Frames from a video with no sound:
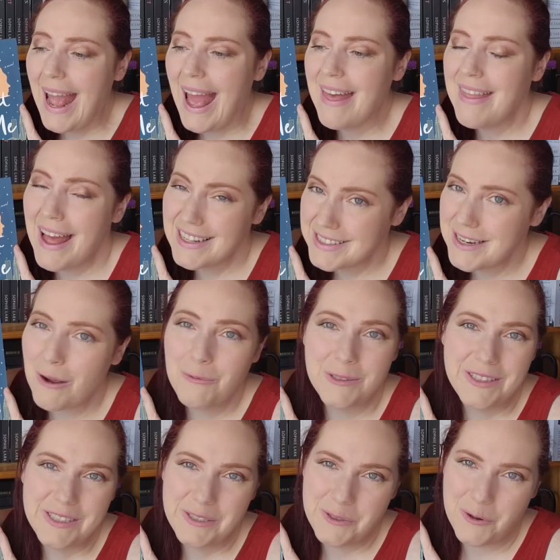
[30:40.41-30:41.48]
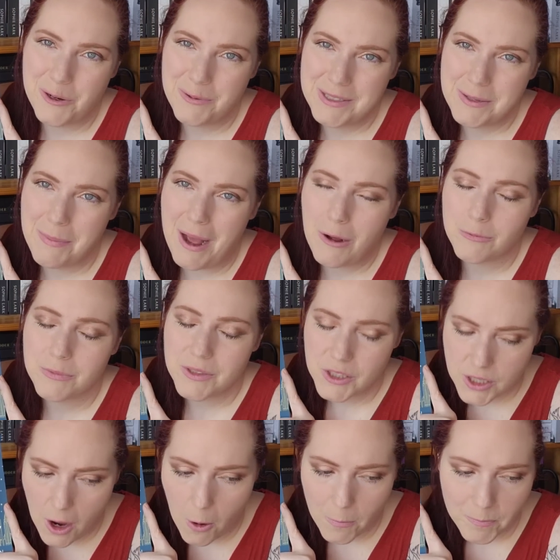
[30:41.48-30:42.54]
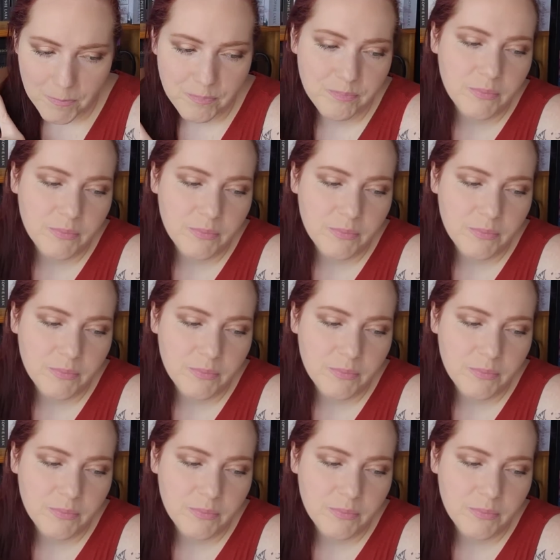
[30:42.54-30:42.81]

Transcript: And that's not what this story was about. So,